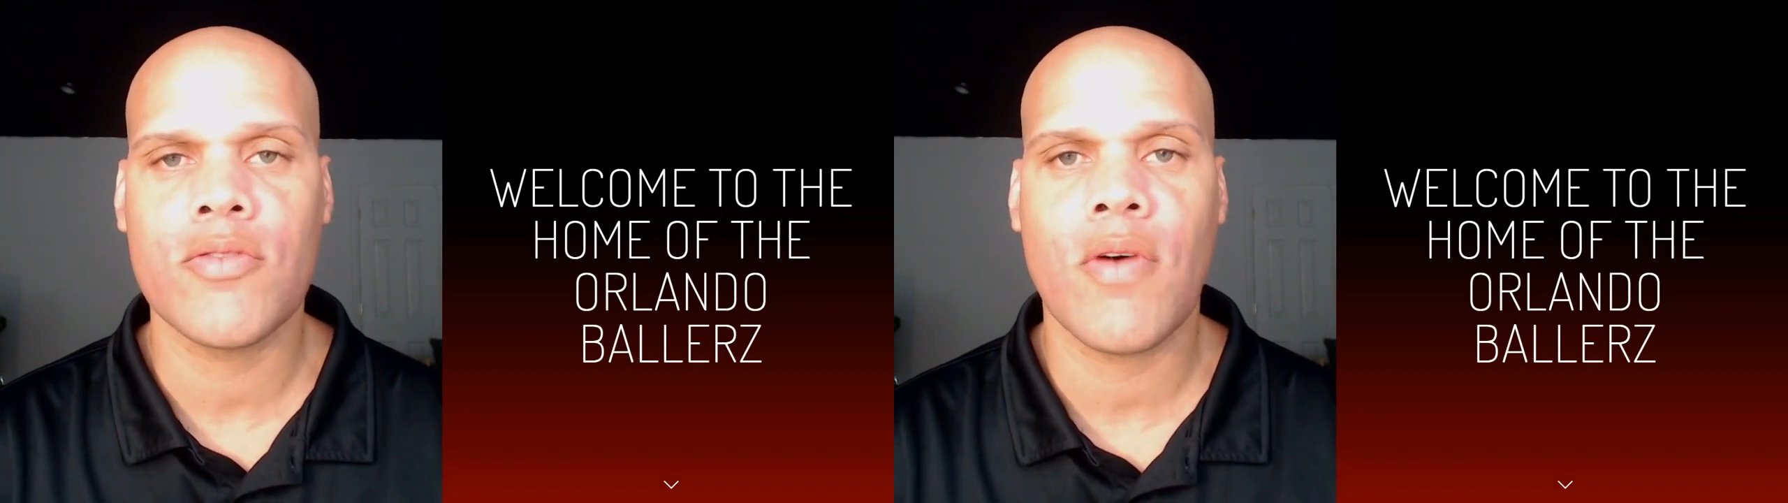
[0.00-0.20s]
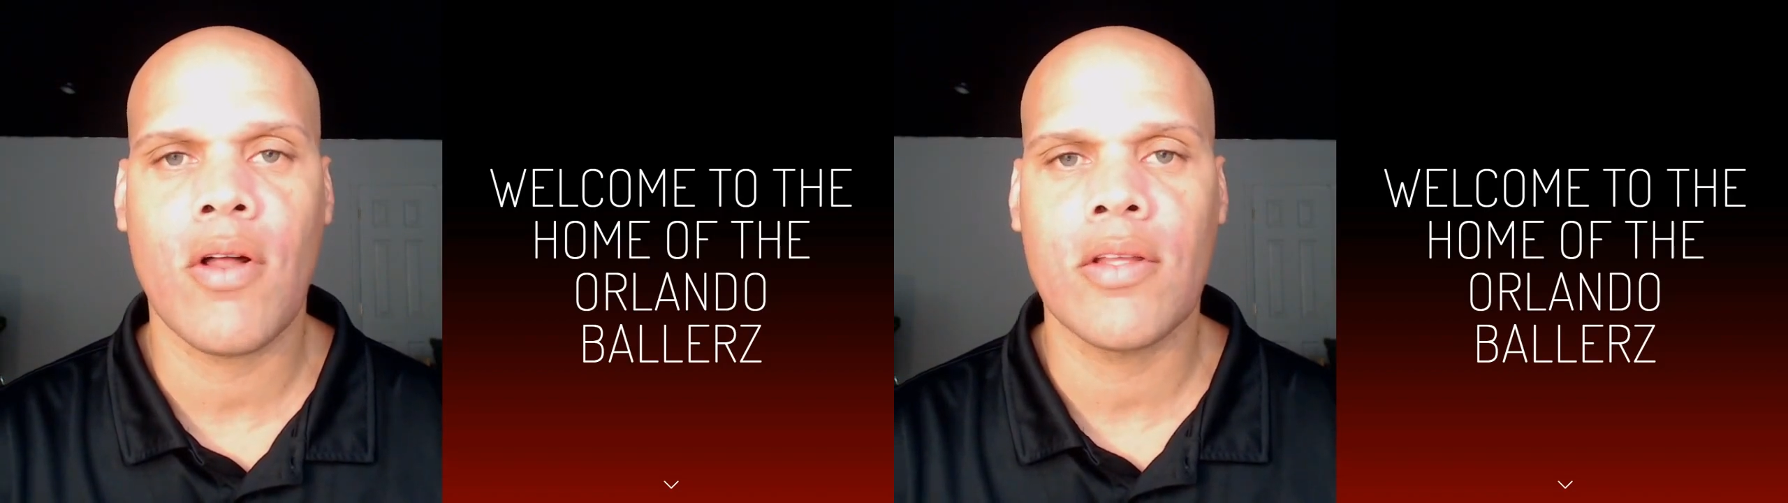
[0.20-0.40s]

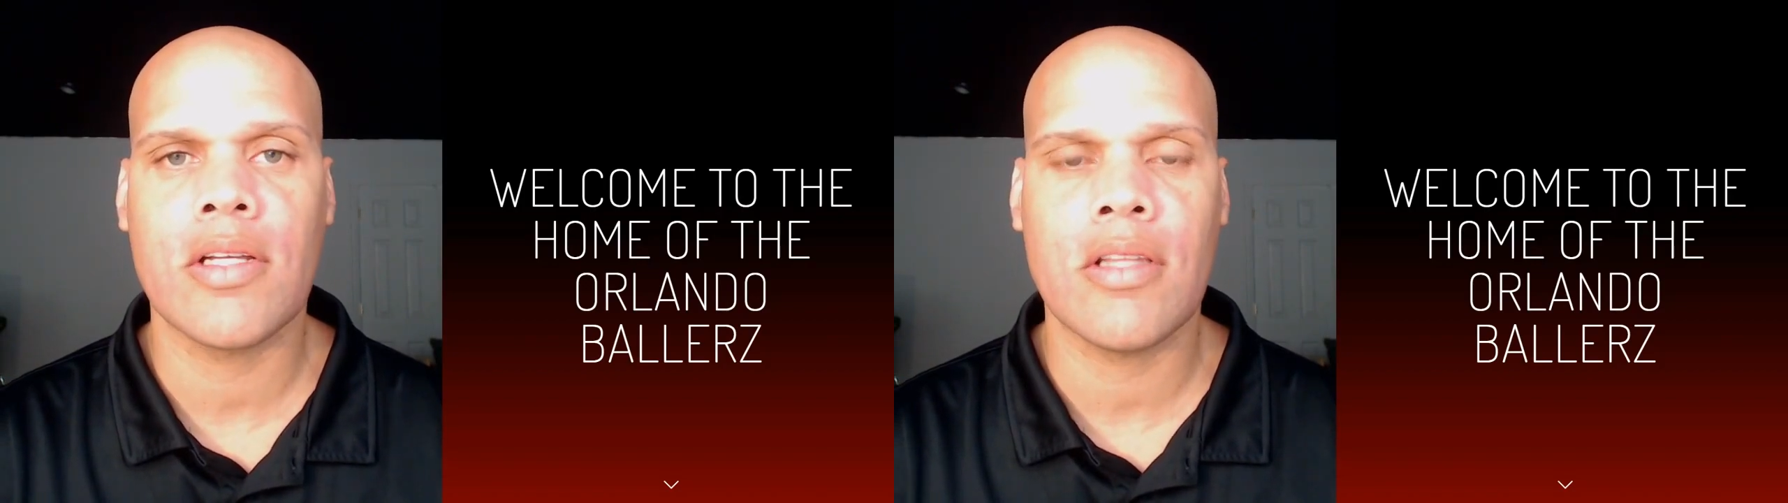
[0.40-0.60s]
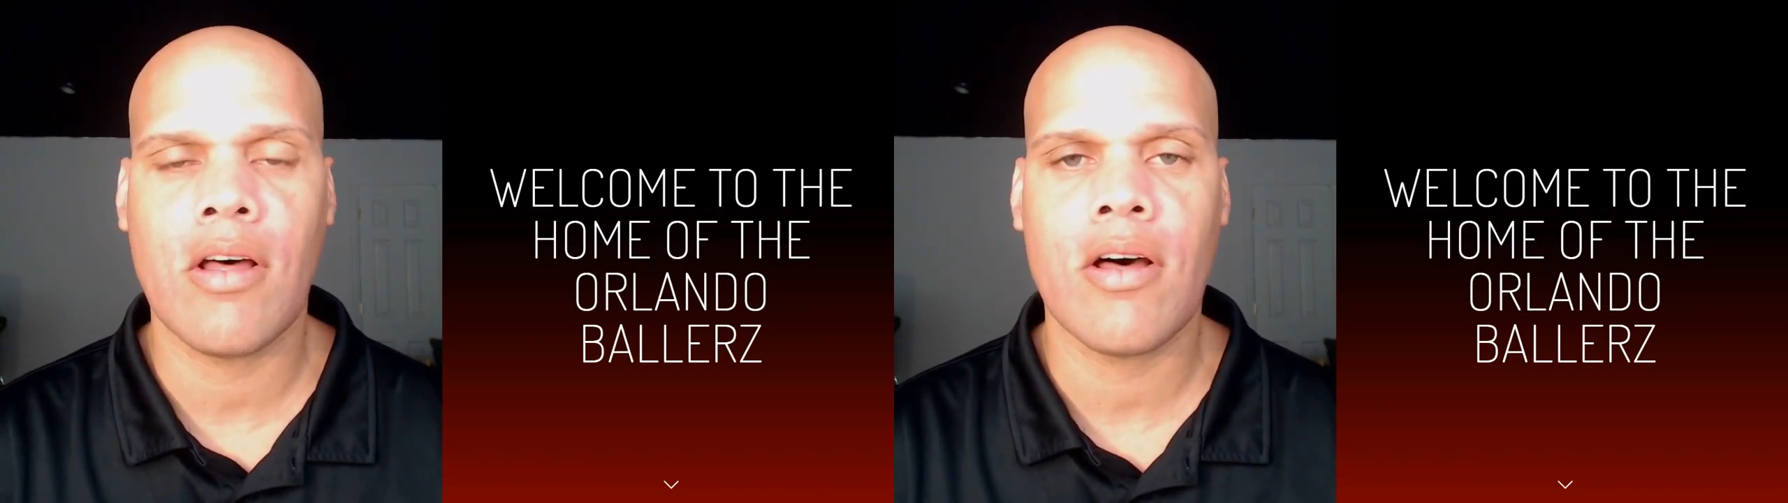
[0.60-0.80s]
following
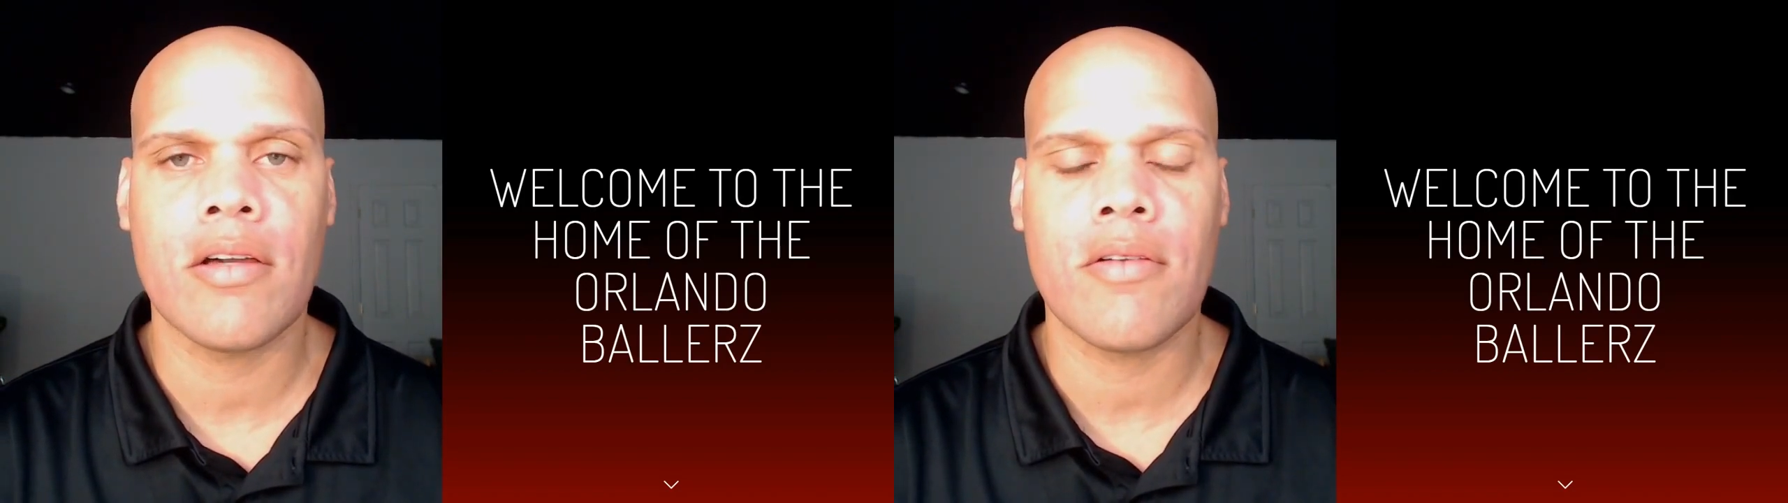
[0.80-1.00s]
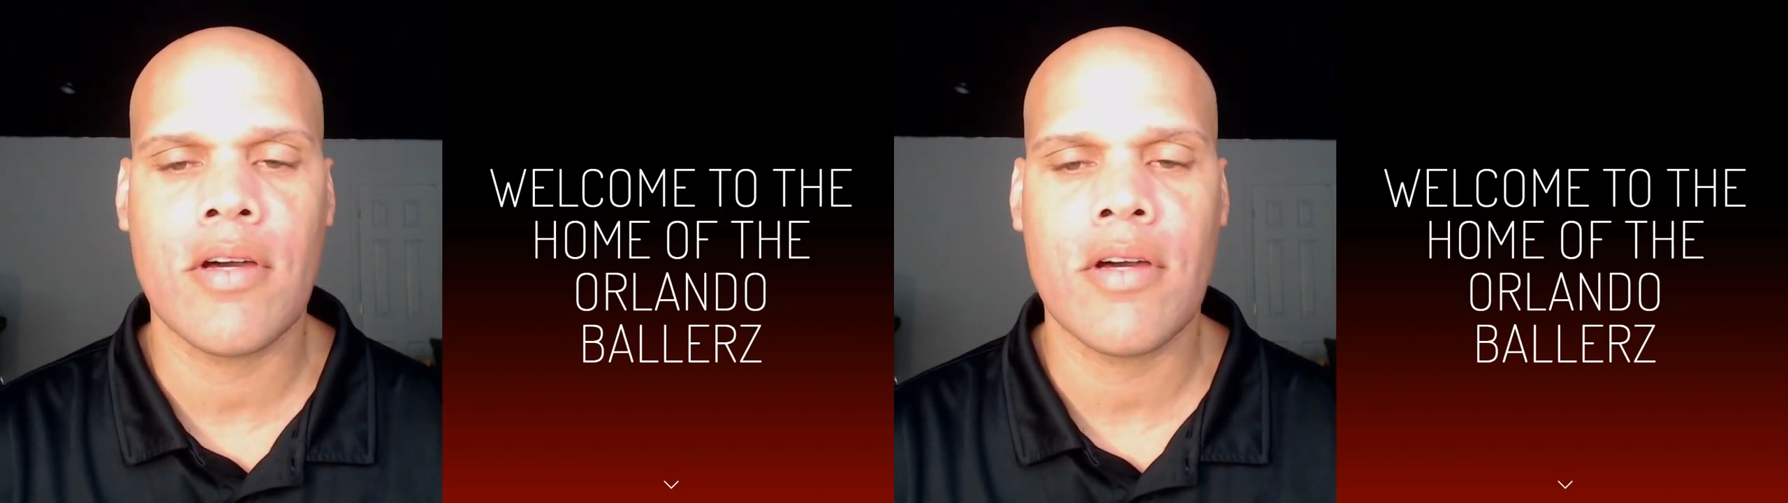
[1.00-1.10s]
along